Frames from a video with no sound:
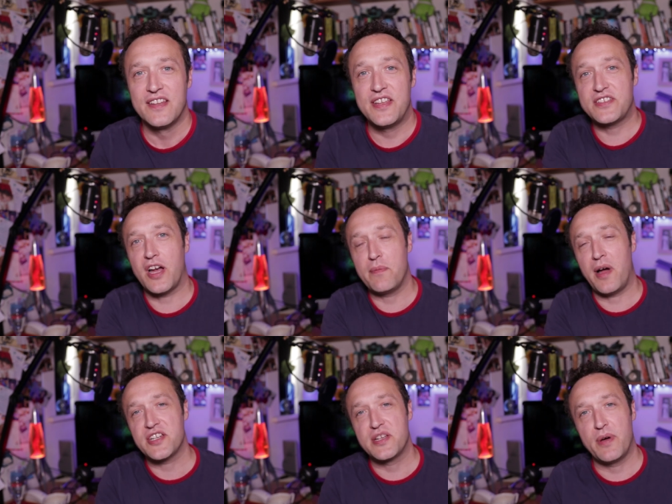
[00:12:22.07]
This time
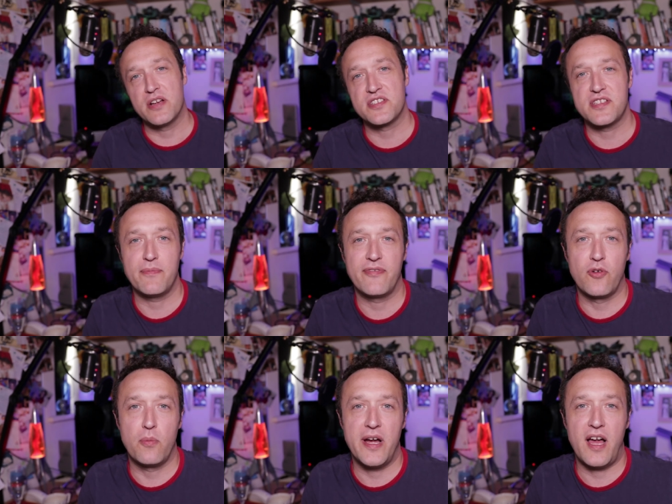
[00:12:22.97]
I actually purchased some
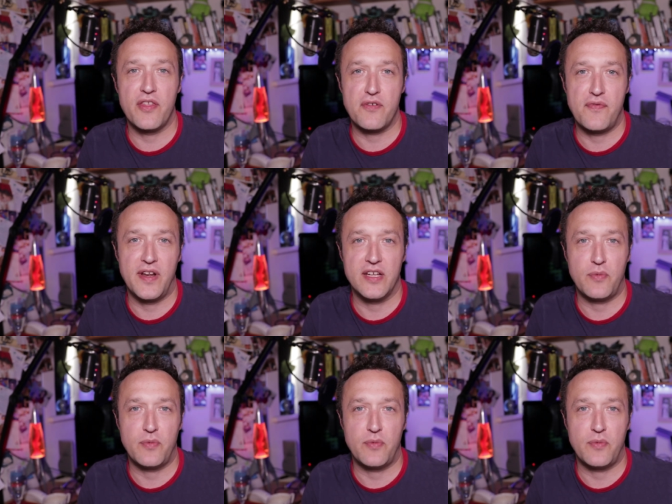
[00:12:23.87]
for my other affiliate